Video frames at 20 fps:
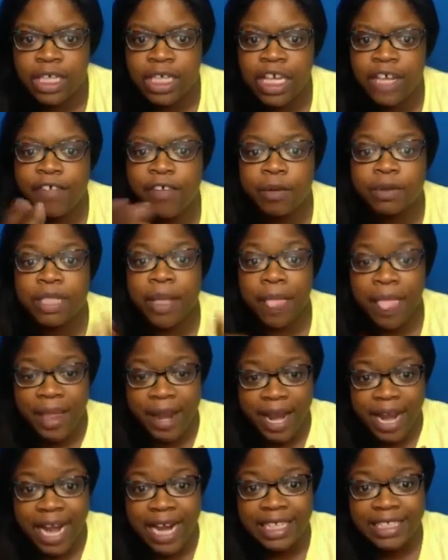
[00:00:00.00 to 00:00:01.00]
if it was something
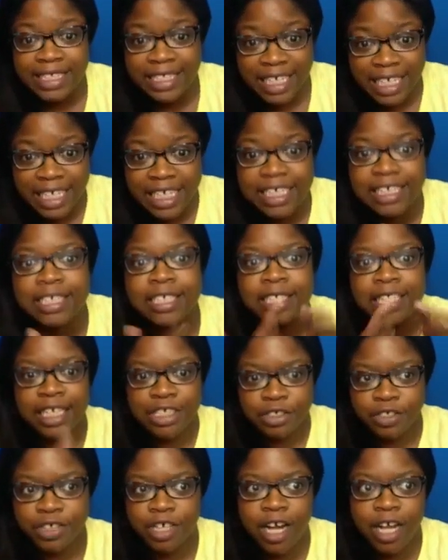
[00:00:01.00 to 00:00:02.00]
that I said that
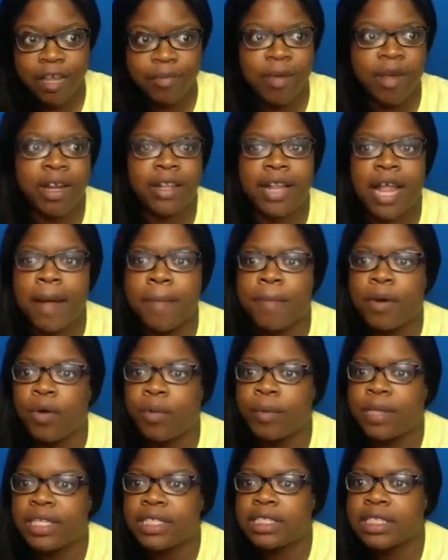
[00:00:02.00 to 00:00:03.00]
you're talking about at that
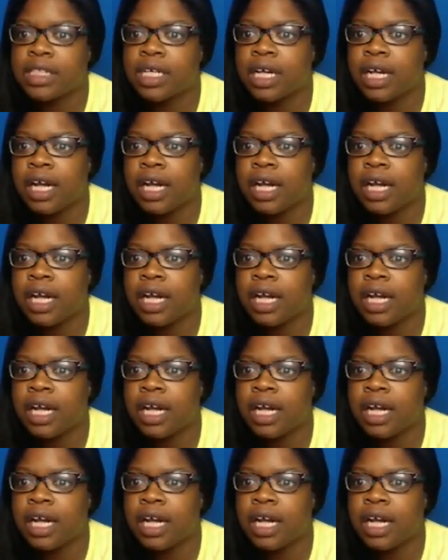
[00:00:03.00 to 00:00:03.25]
moment.